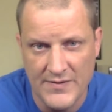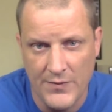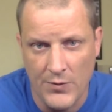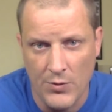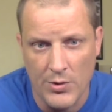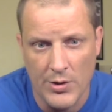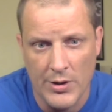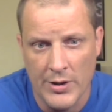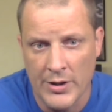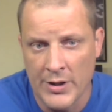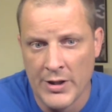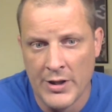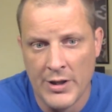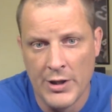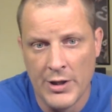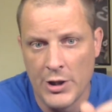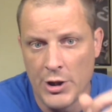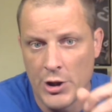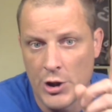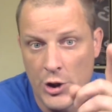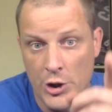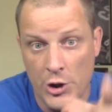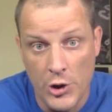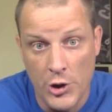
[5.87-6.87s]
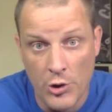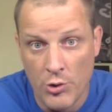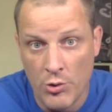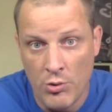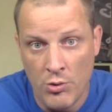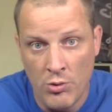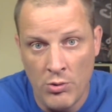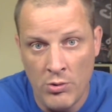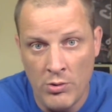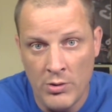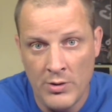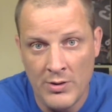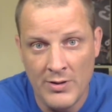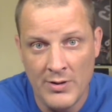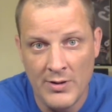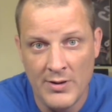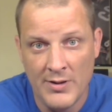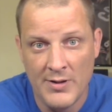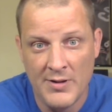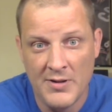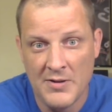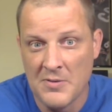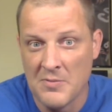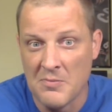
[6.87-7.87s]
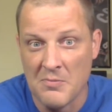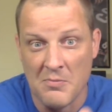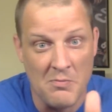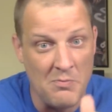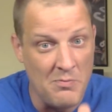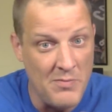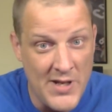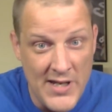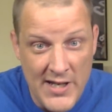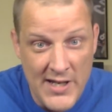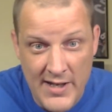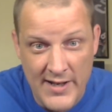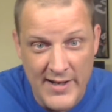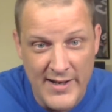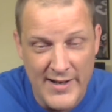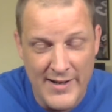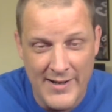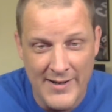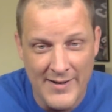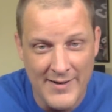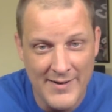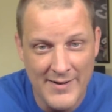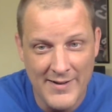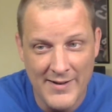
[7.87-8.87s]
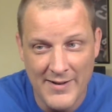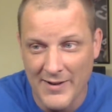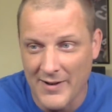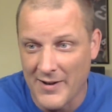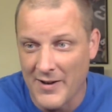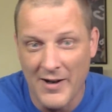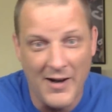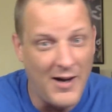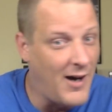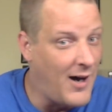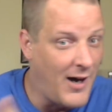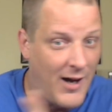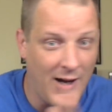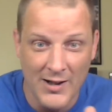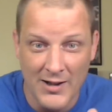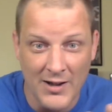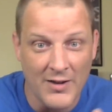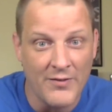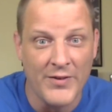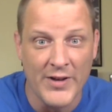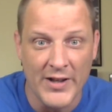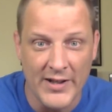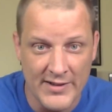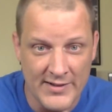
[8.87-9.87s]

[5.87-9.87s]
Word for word: You, me, all of us.